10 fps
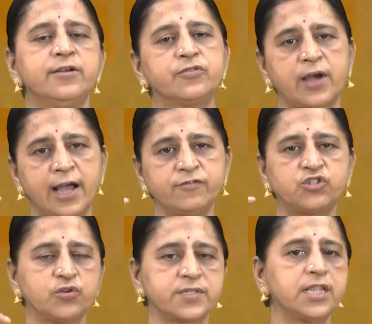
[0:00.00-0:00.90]
So I've
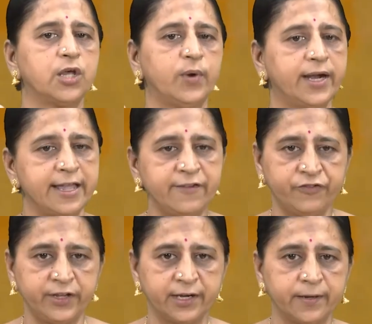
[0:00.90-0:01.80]
chosen the word if
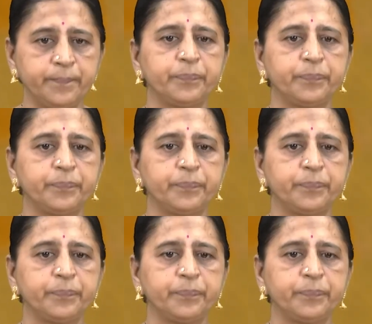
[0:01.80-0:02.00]
here.